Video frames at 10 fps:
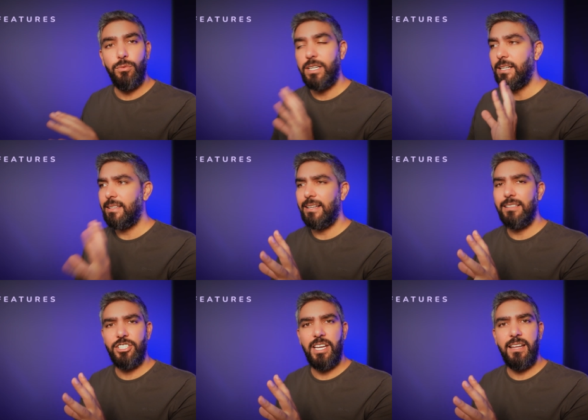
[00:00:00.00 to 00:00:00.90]
We're gonna tell
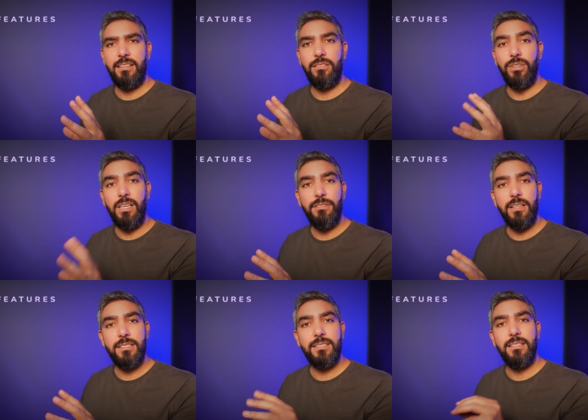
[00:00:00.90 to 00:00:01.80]
chat to give
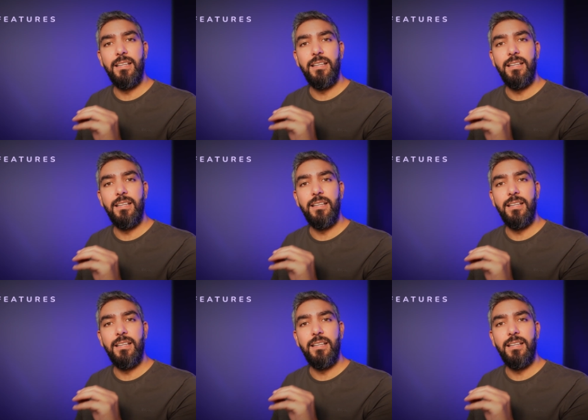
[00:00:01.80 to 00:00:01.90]
us